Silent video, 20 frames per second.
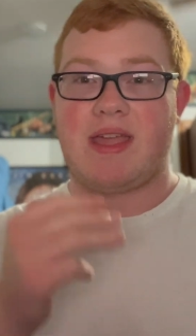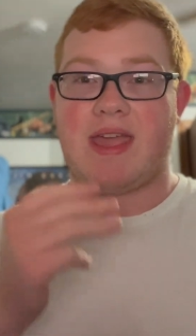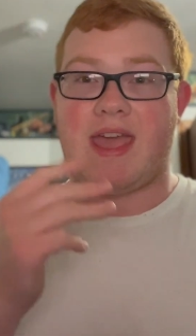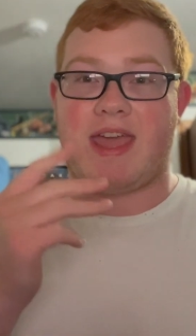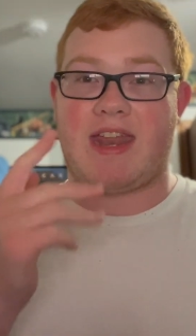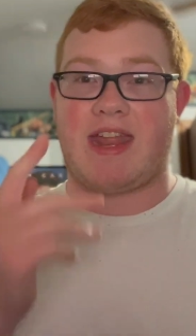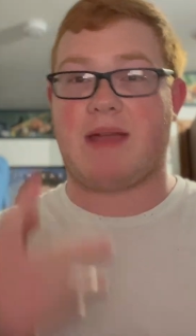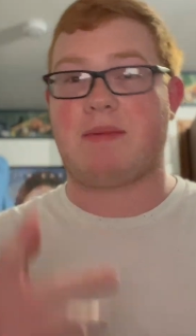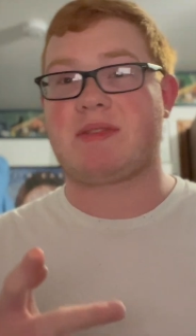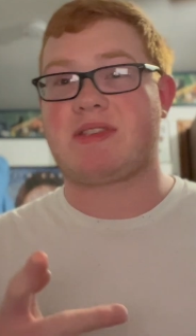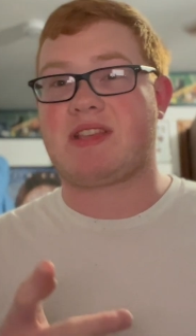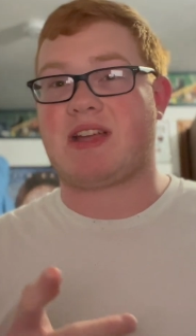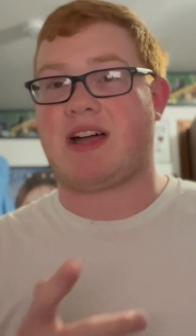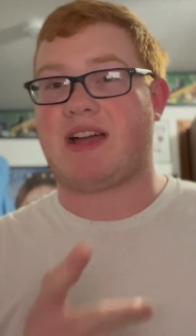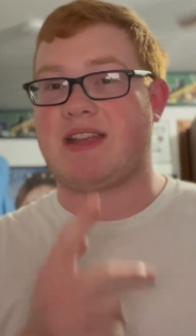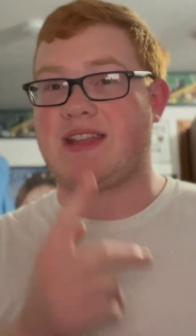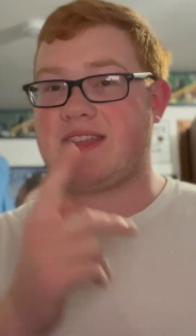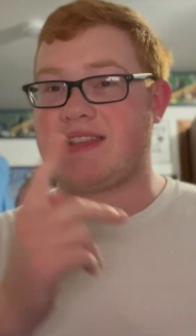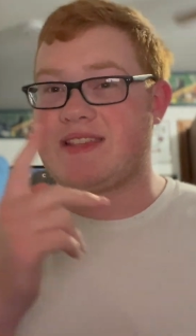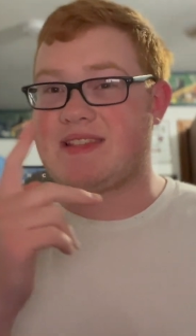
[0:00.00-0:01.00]
and
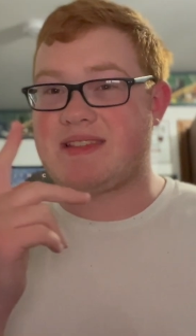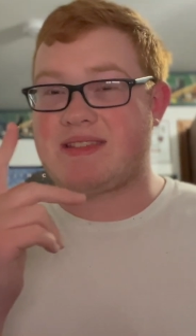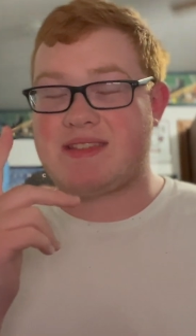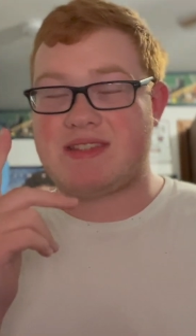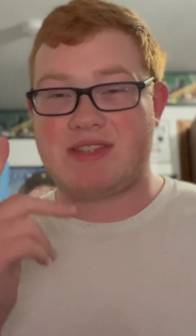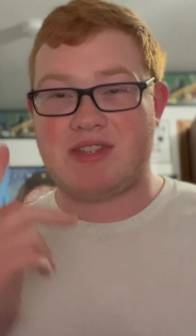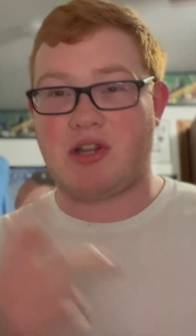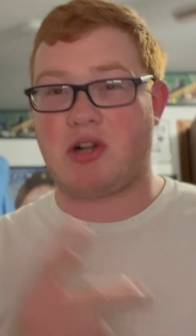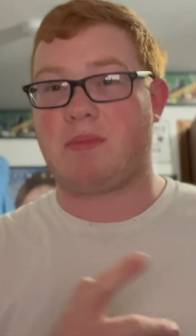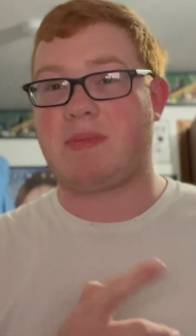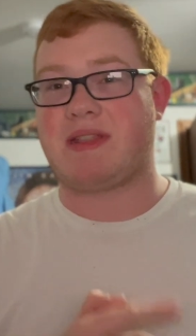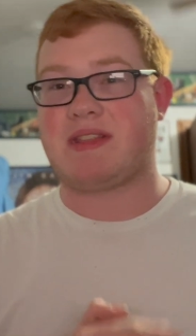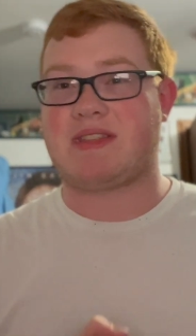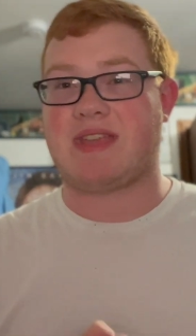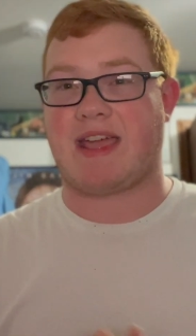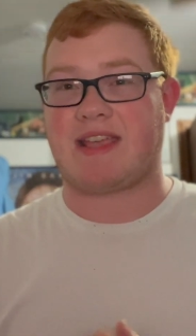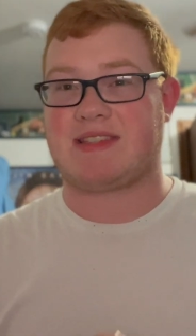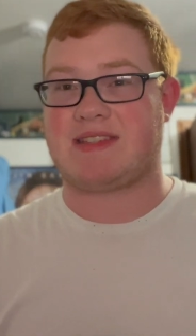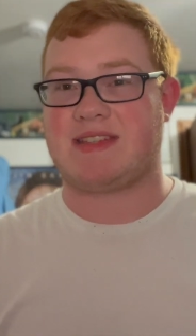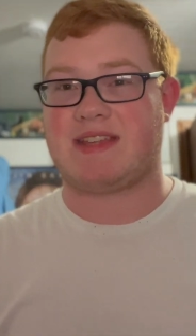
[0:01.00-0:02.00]
Amazon has still been
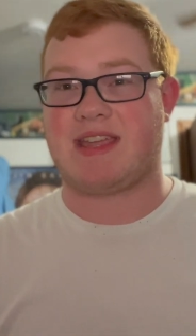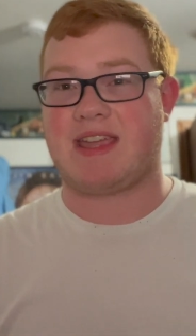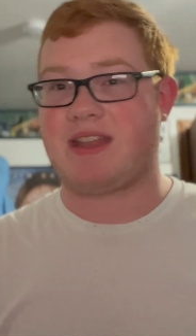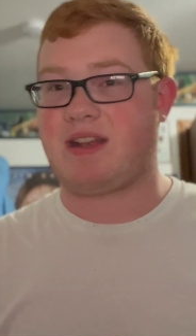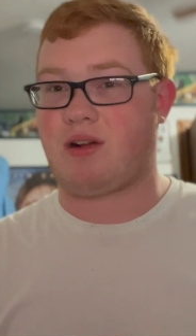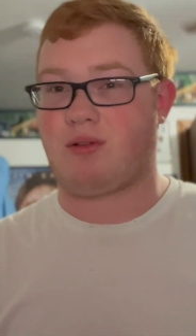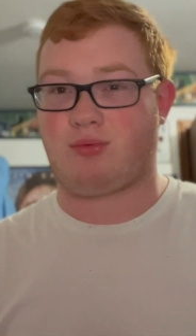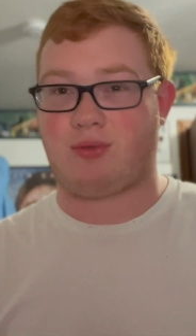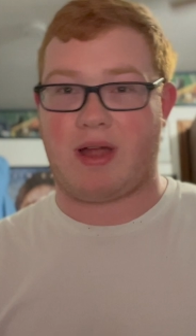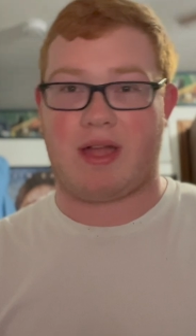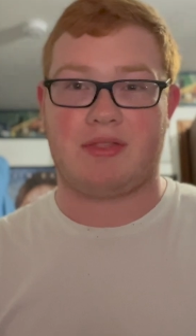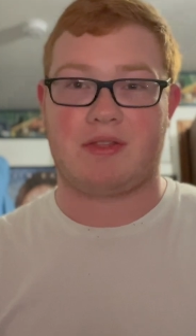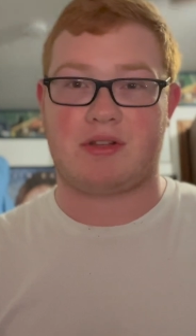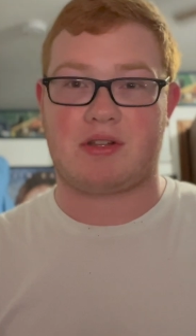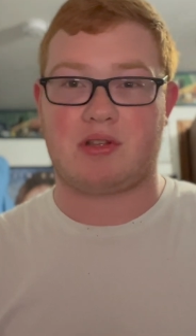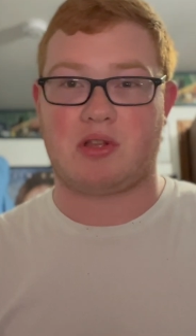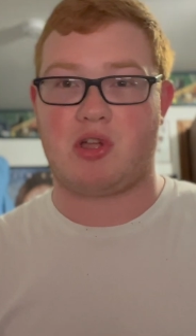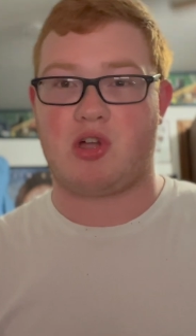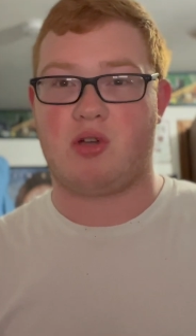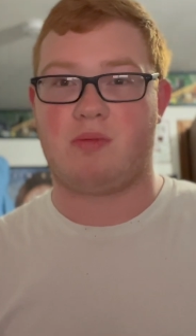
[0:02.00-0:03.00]
testing it around the
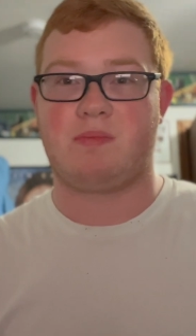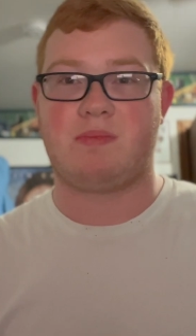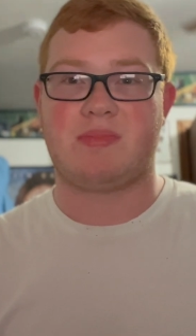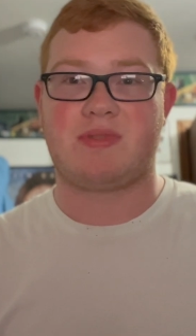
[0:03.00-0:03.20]
globe.